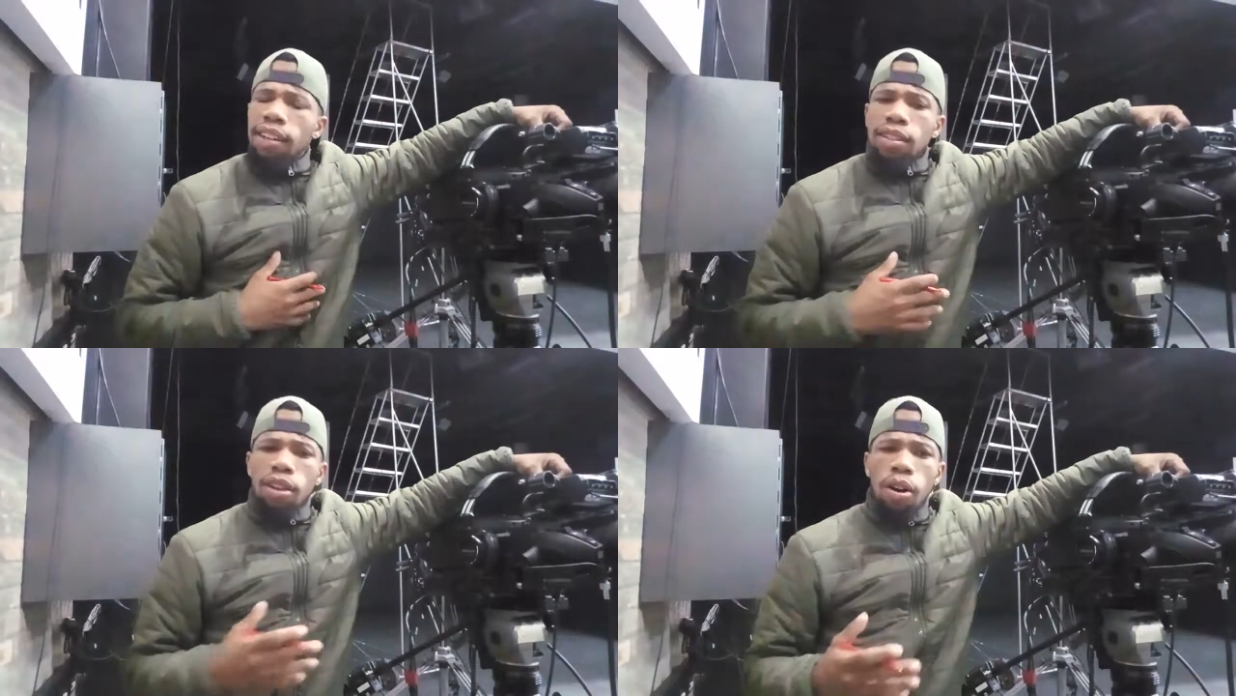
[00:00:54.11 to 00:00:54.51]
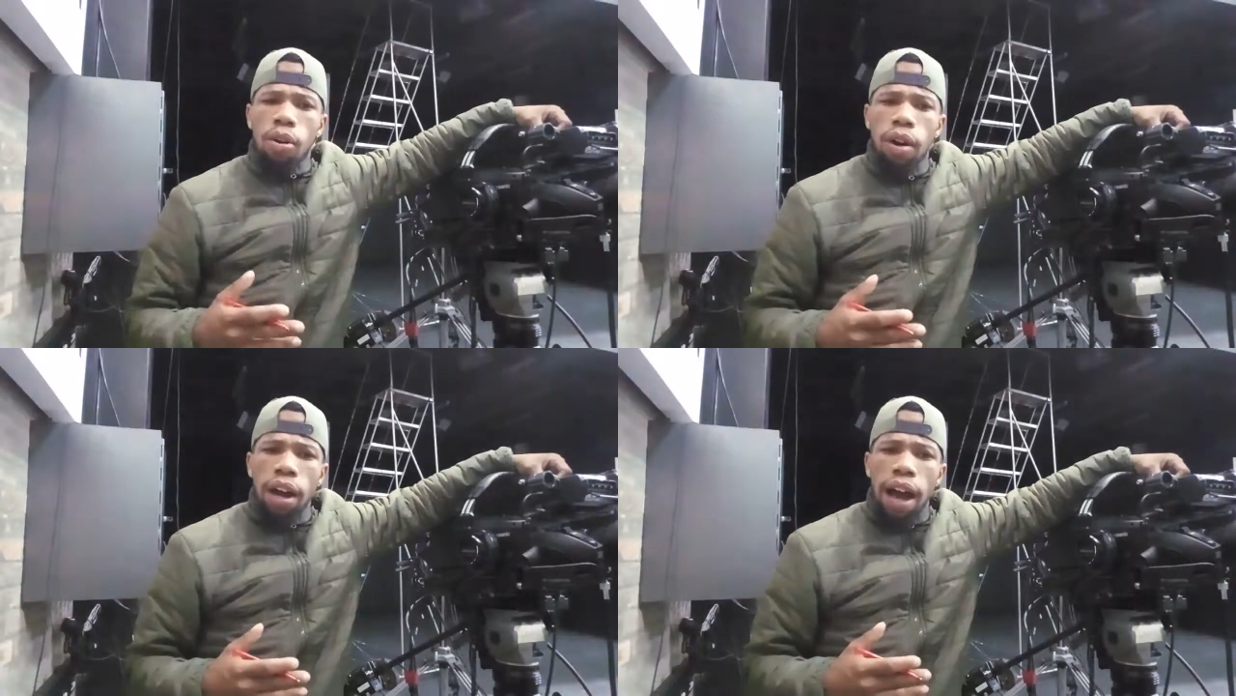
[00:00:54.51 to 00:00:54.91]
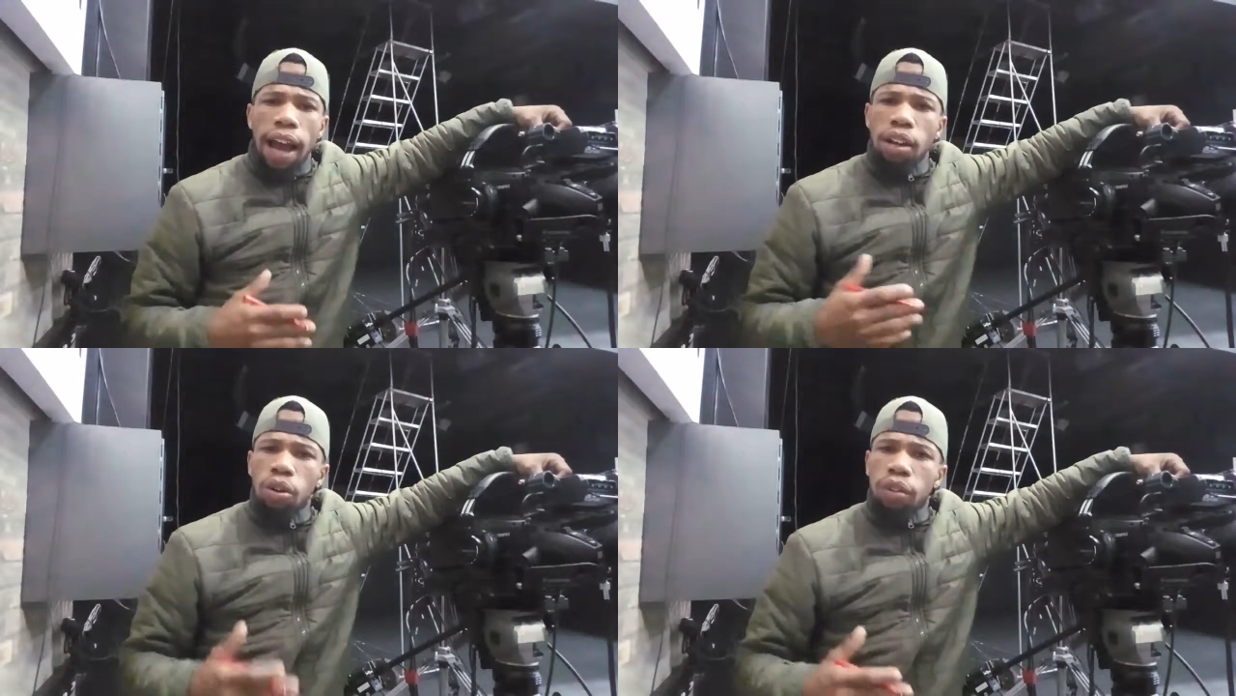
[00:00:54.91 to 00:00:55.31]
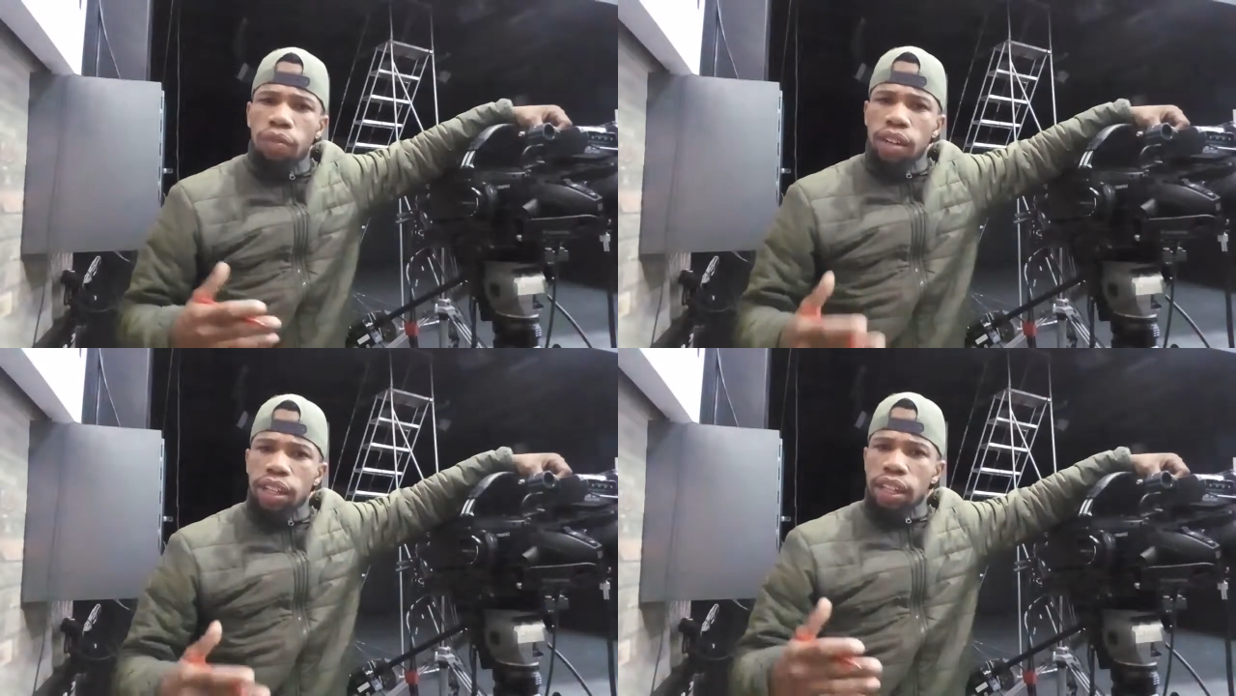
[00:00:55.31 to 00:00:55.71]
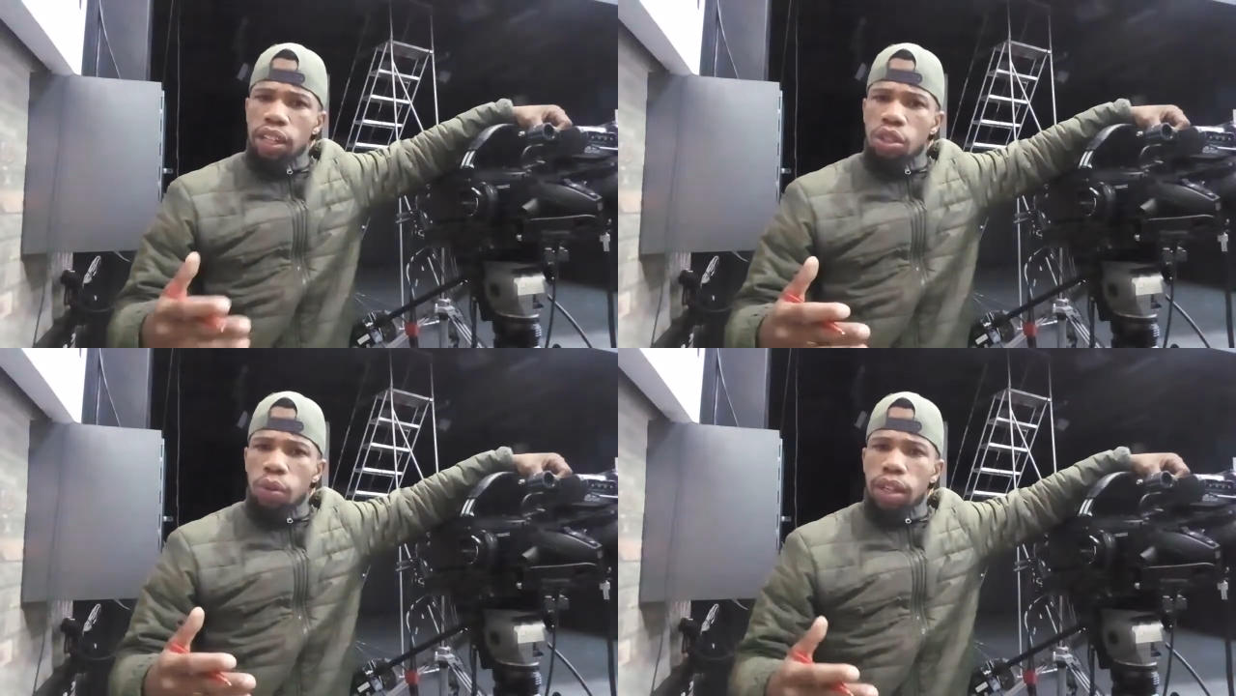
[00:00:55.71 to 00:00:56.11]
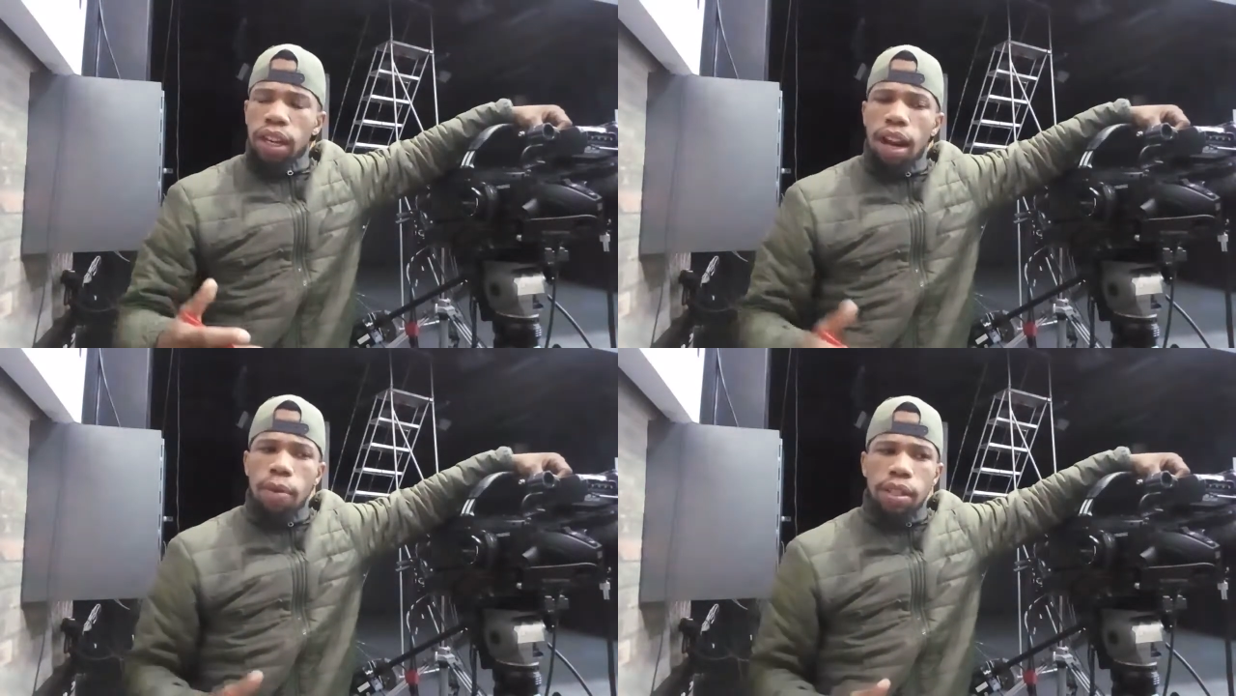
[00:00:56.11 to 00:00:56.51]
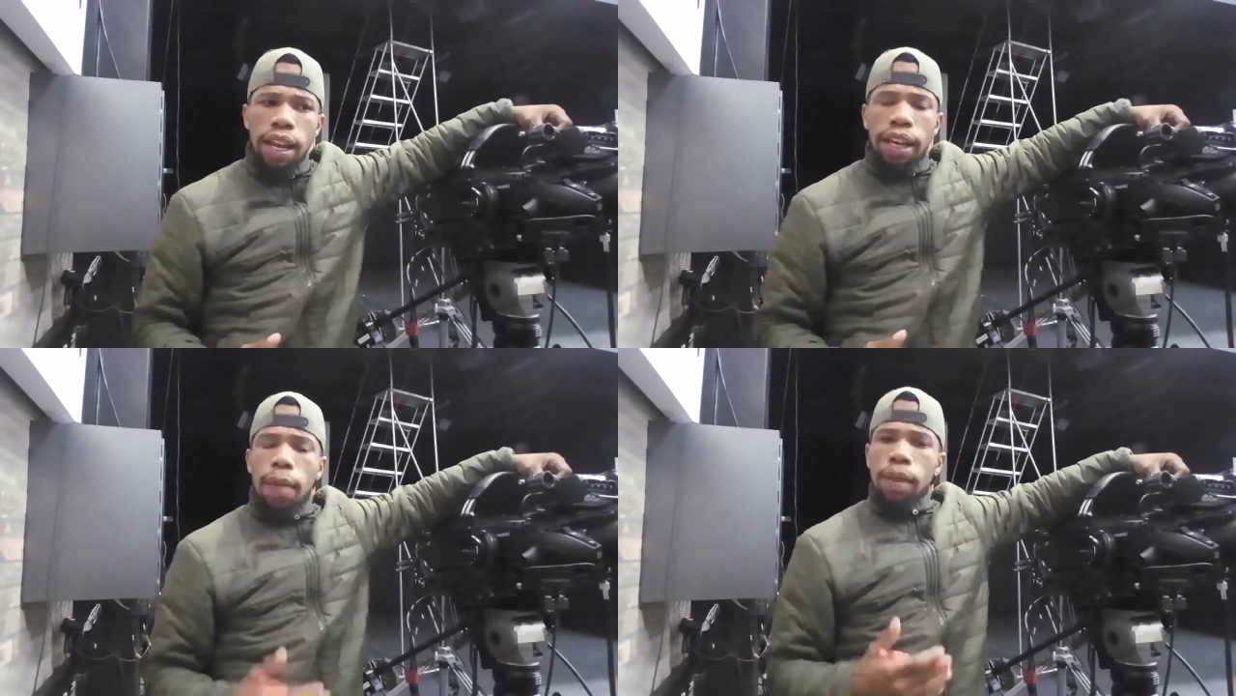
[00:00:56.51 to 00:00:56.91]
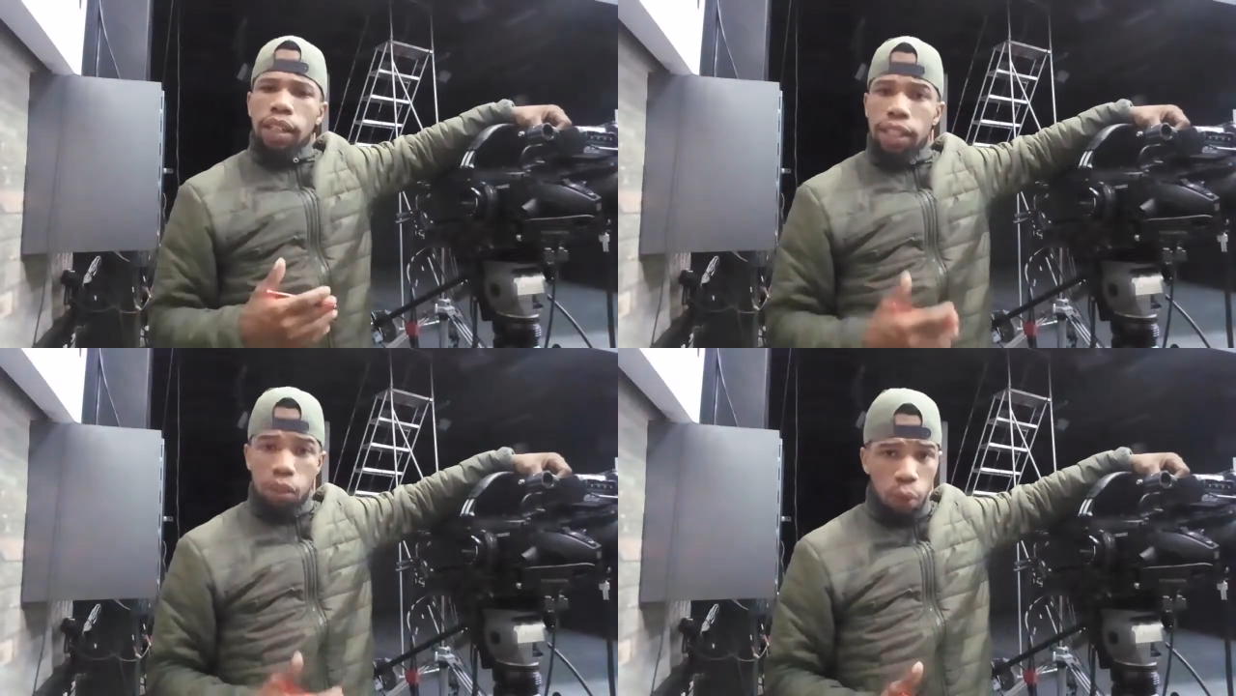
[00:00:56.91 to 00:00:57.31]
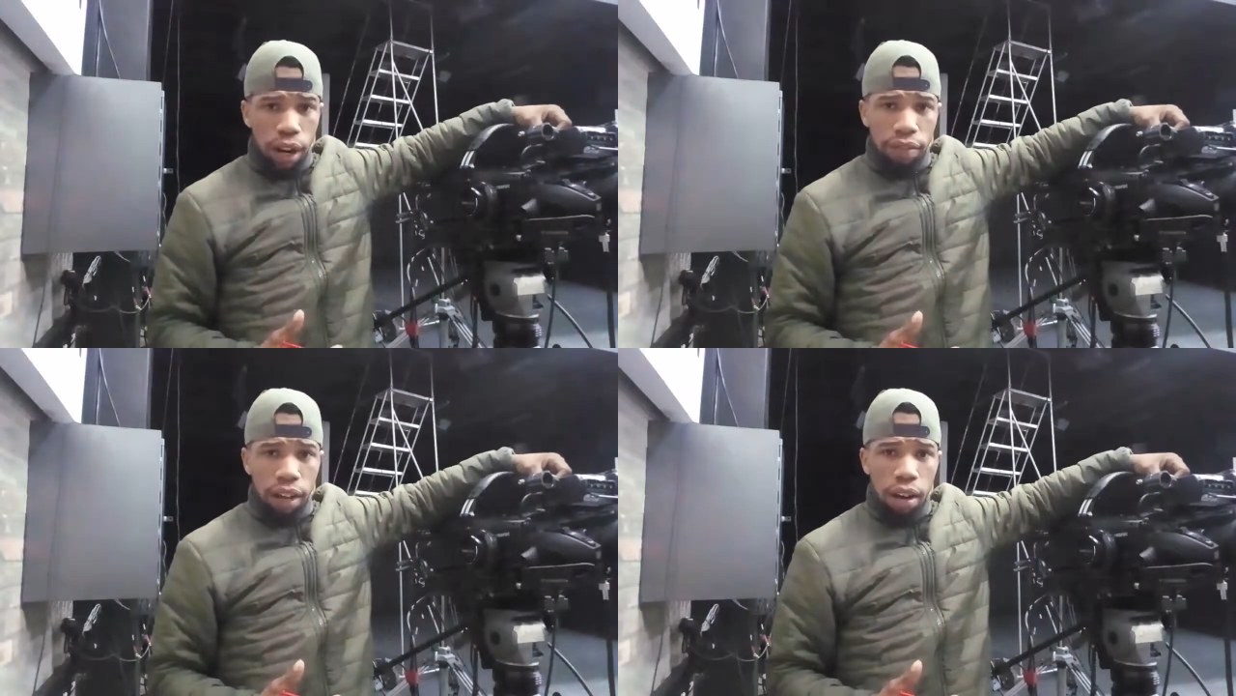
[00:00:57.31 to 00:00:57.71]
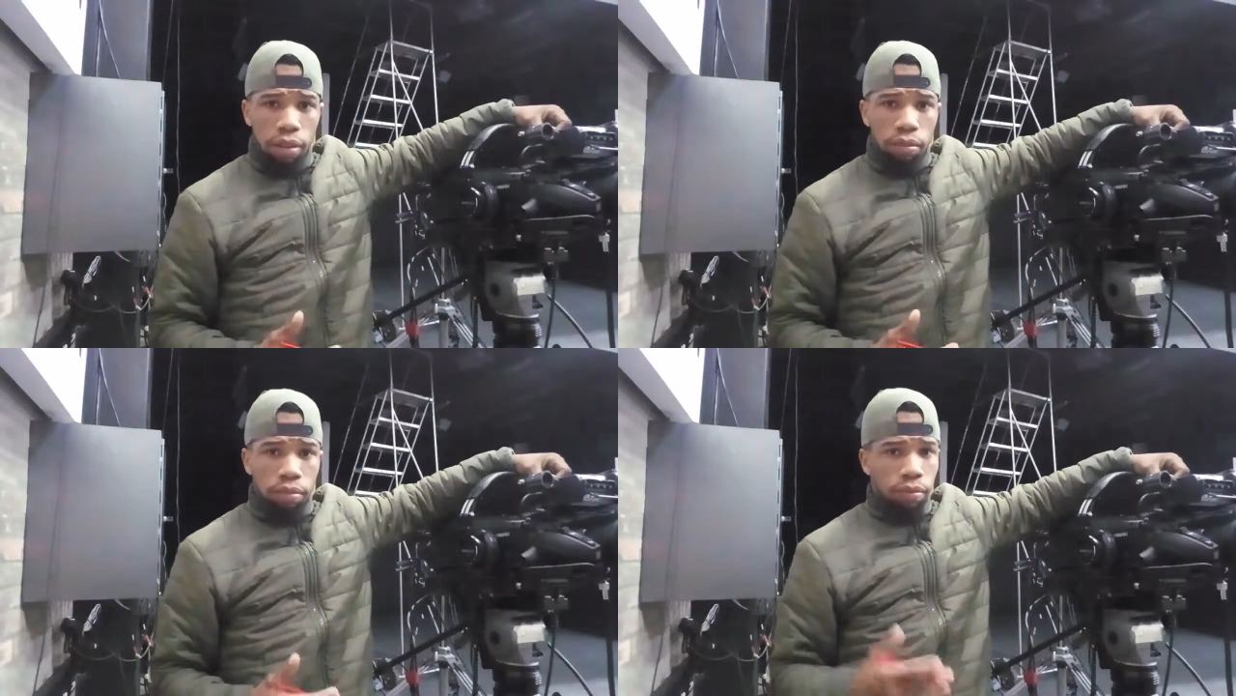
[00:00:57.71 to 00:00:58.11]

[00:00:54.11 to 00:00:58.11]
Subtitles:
So I looked further into it, and I was like, I'm in grade 12 now.